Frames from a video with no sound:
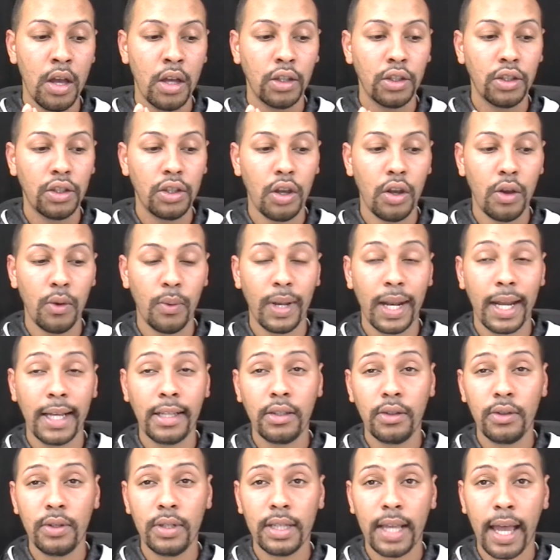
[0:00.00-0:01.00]
So what I
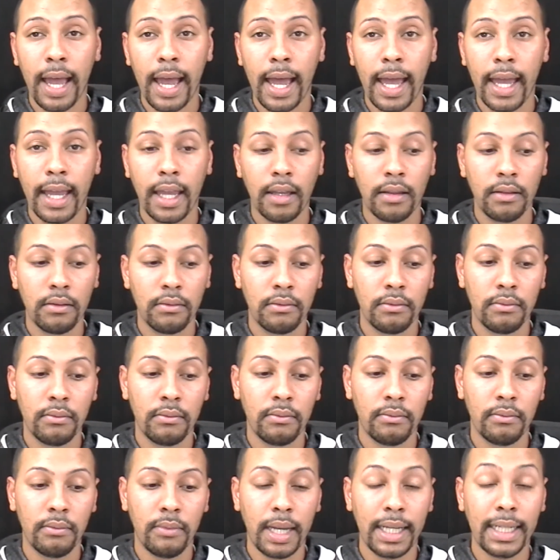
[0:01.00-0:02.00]
do is
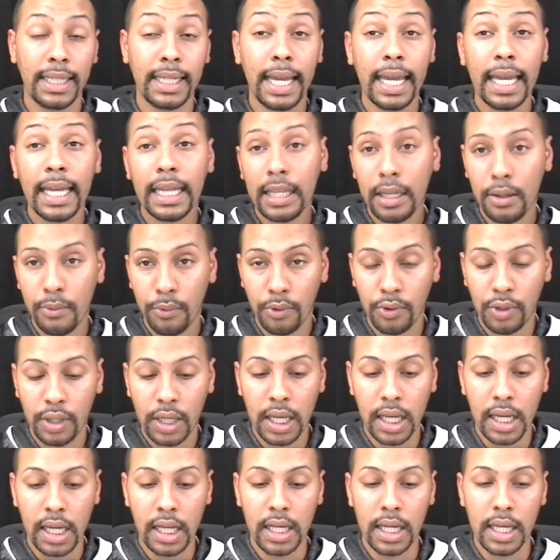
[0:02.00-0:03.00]
my daily
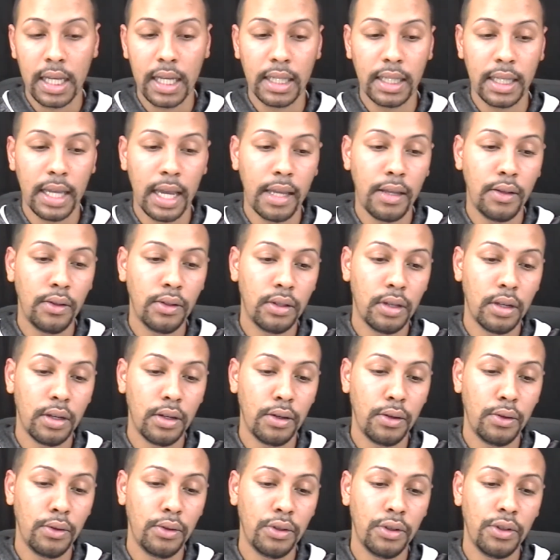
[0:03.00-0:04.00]
routine is I use the
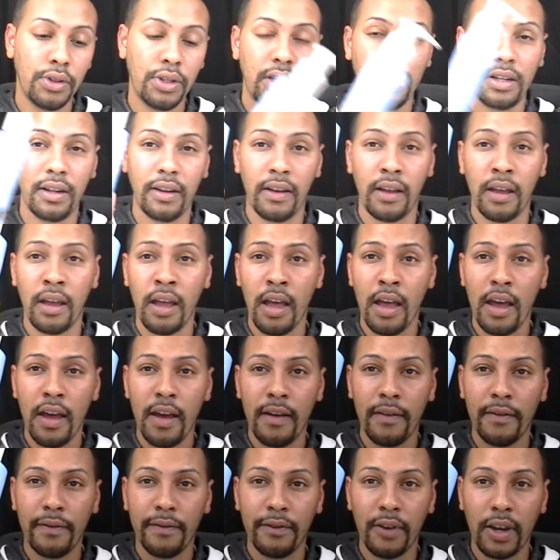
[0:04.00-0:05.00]
Neutrogena
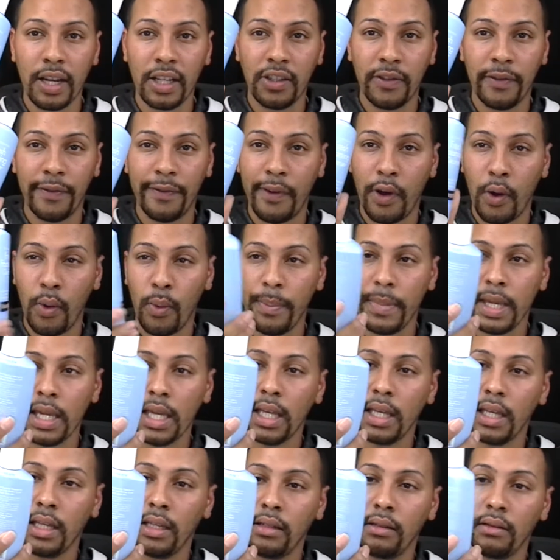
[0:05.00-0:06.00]
Fresh
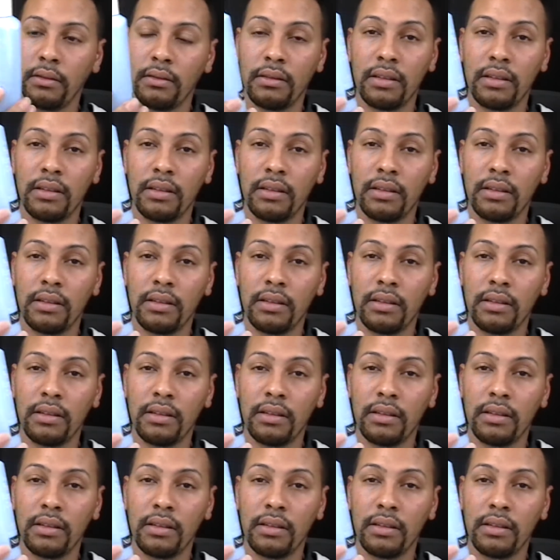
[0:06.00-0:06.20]
Foaming